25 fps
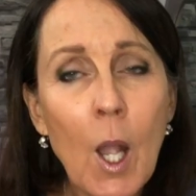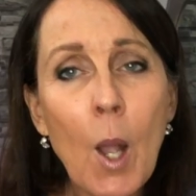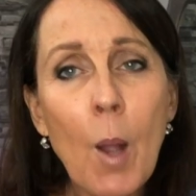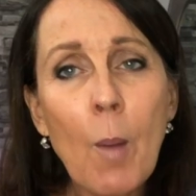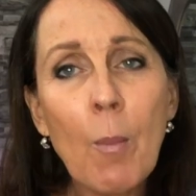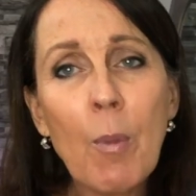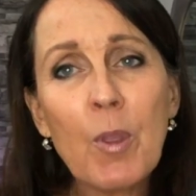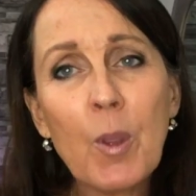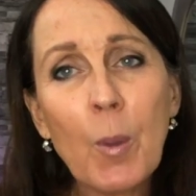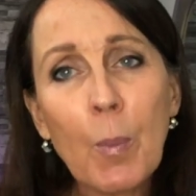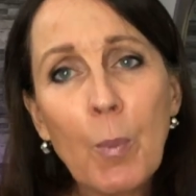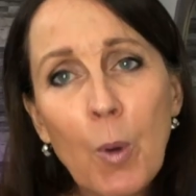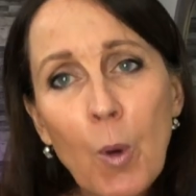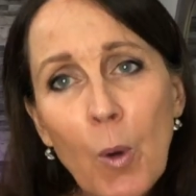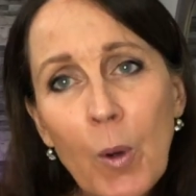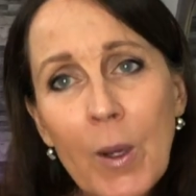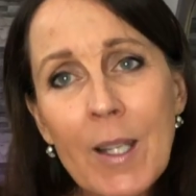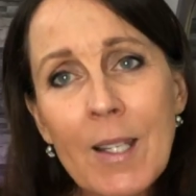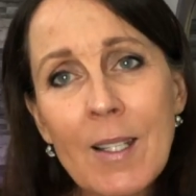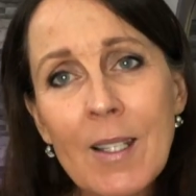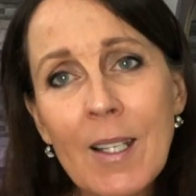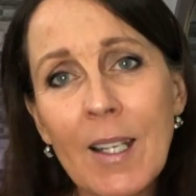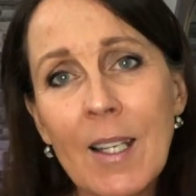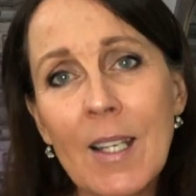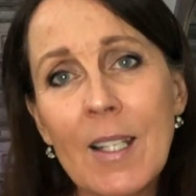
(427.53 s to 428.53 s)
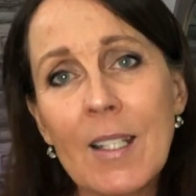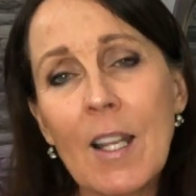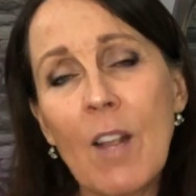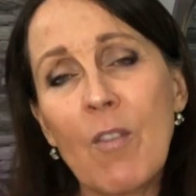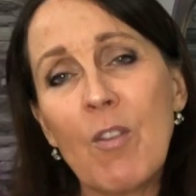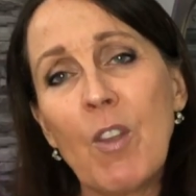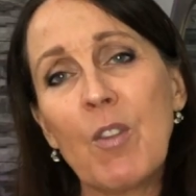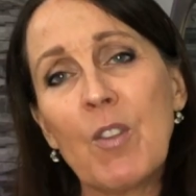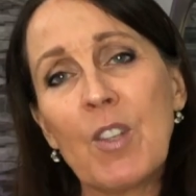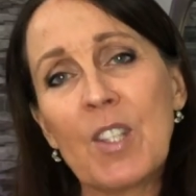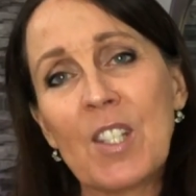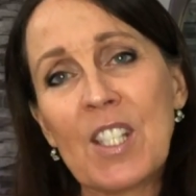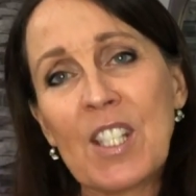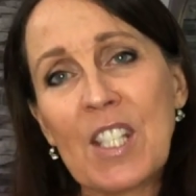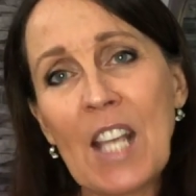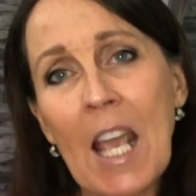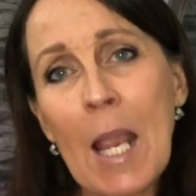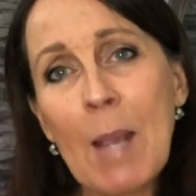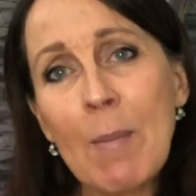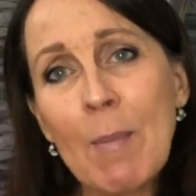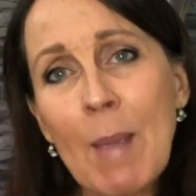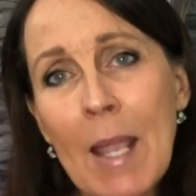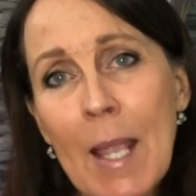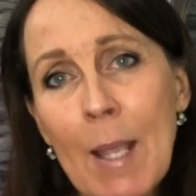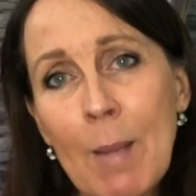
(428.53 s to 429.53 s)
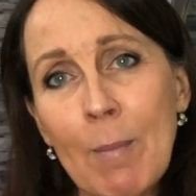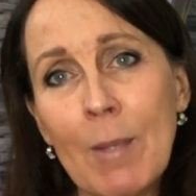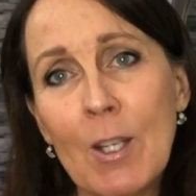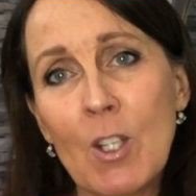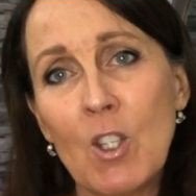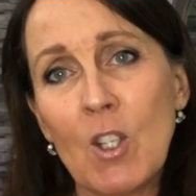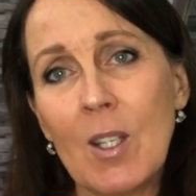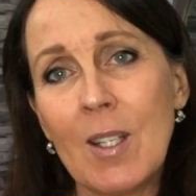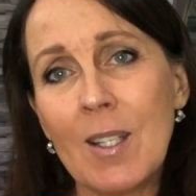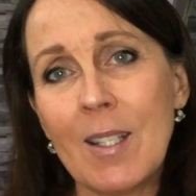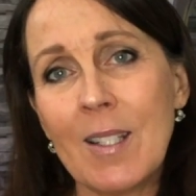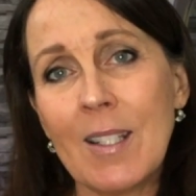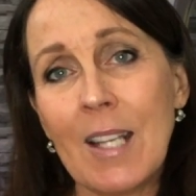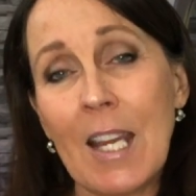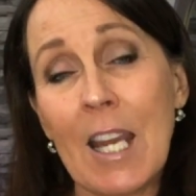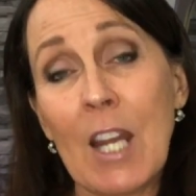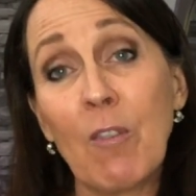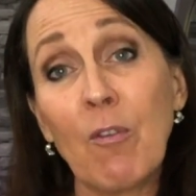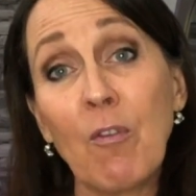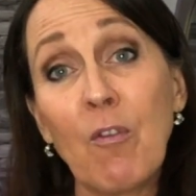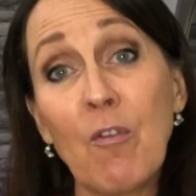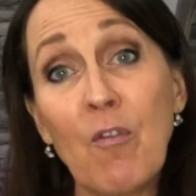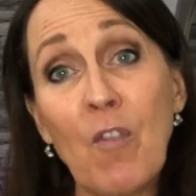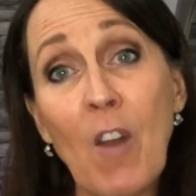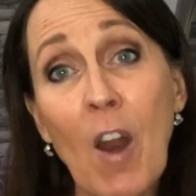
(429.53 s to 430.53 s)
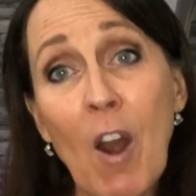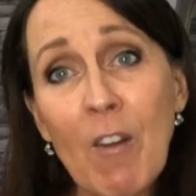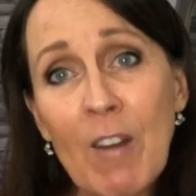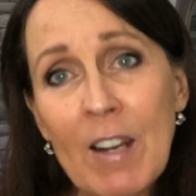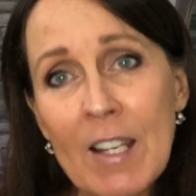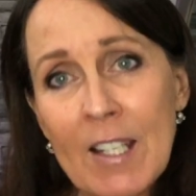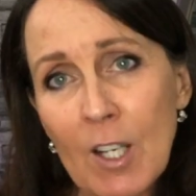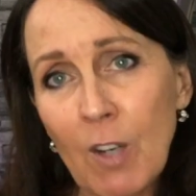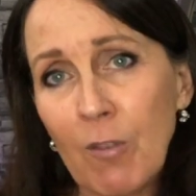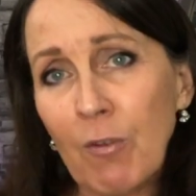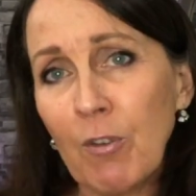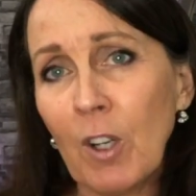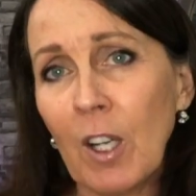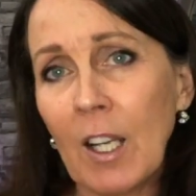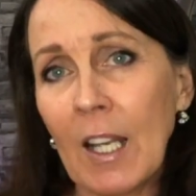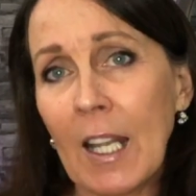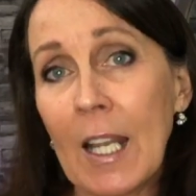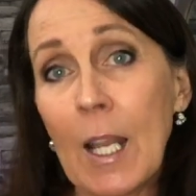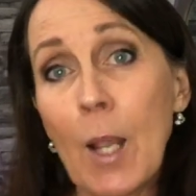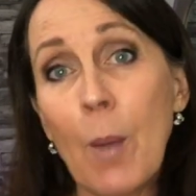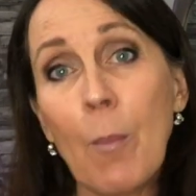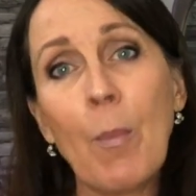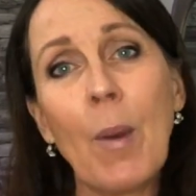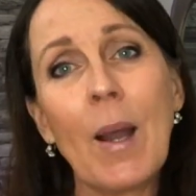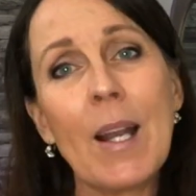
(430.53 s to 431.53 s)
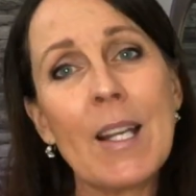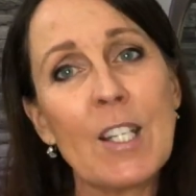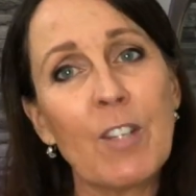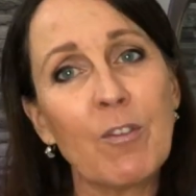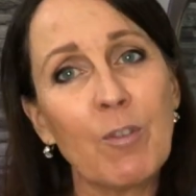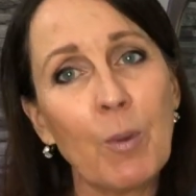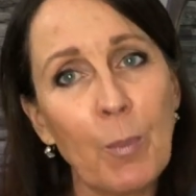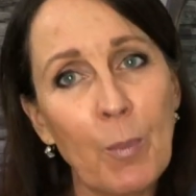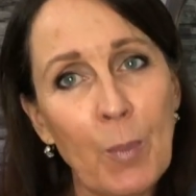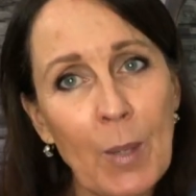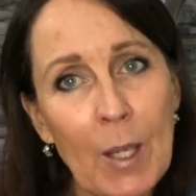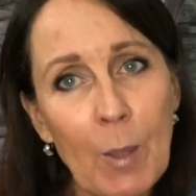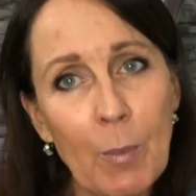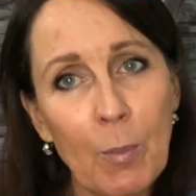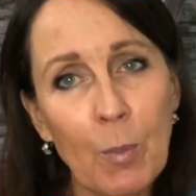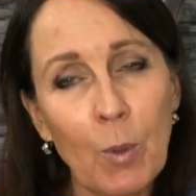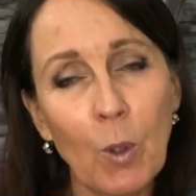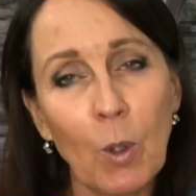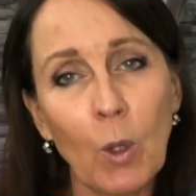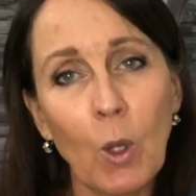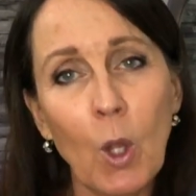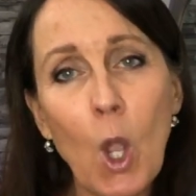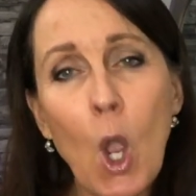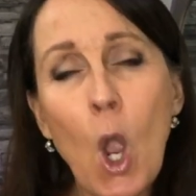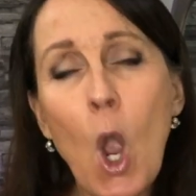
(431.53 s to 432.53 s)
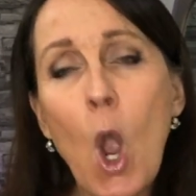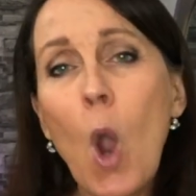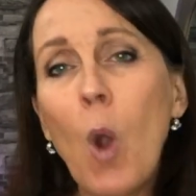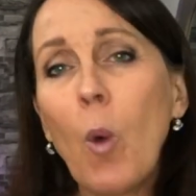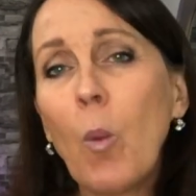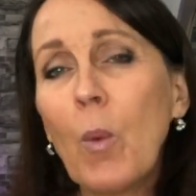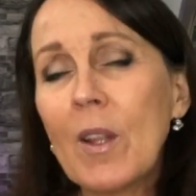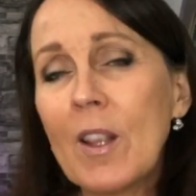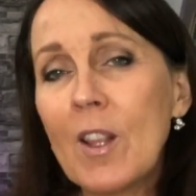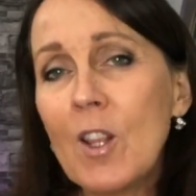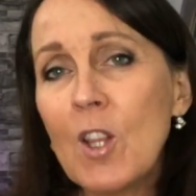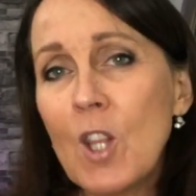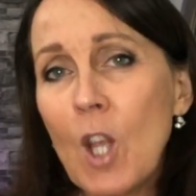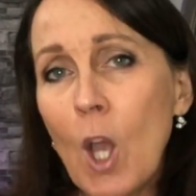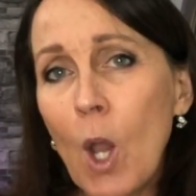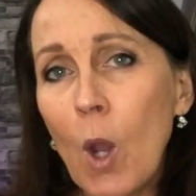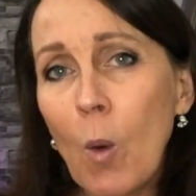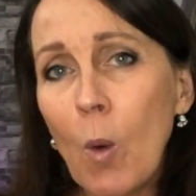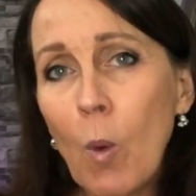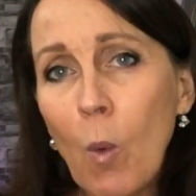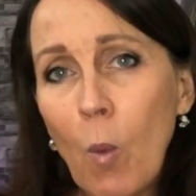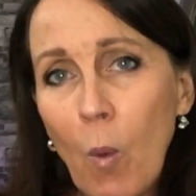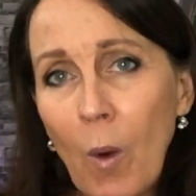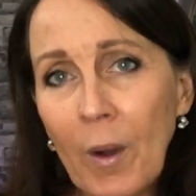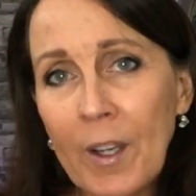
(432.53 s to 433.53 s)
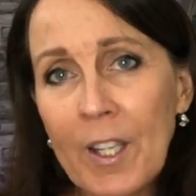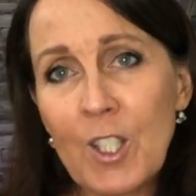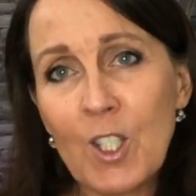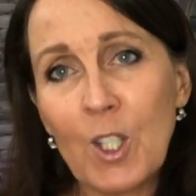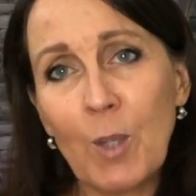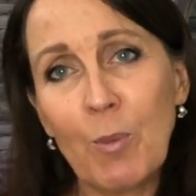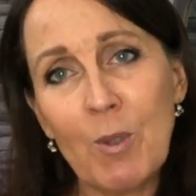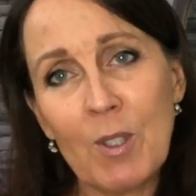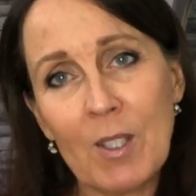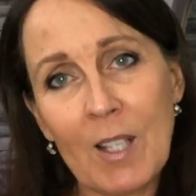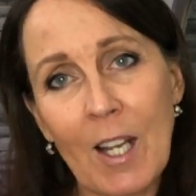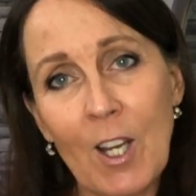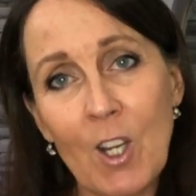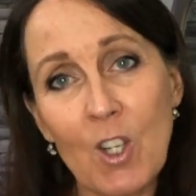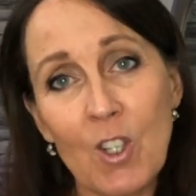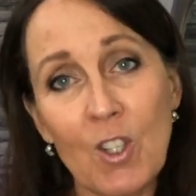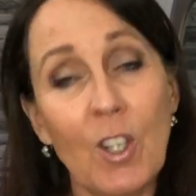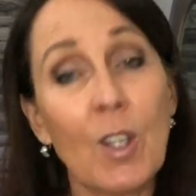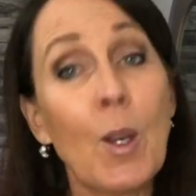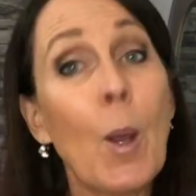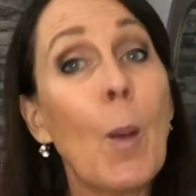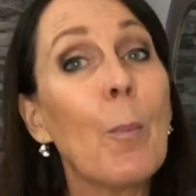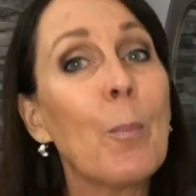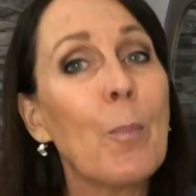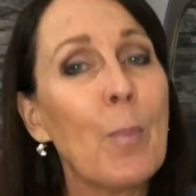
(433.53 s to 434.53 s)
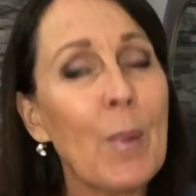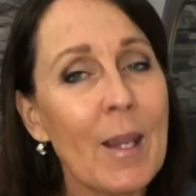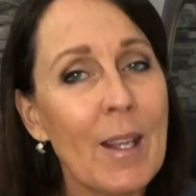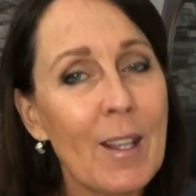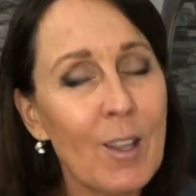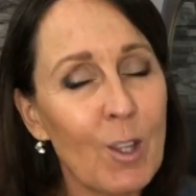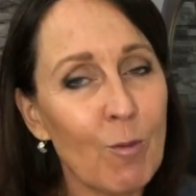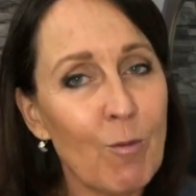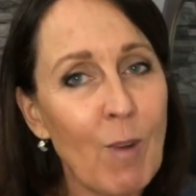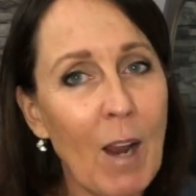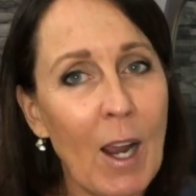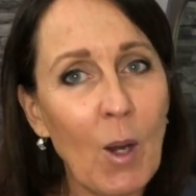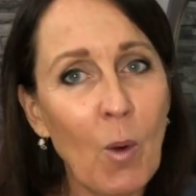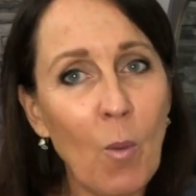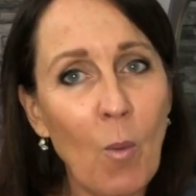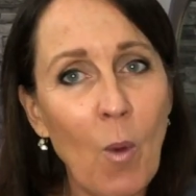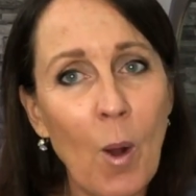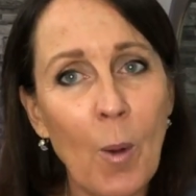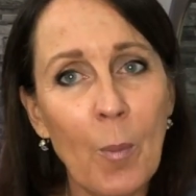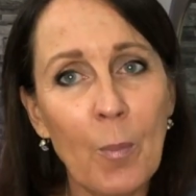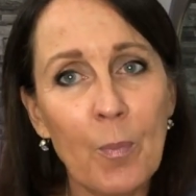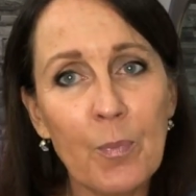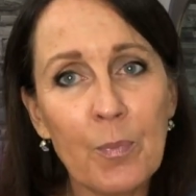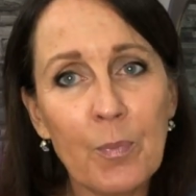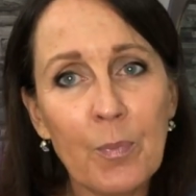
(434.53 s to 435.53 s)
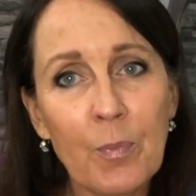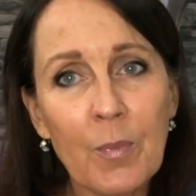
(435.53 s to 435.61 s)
But the point is that the same image is seen very differently by different people, with no one interpretation being the right one.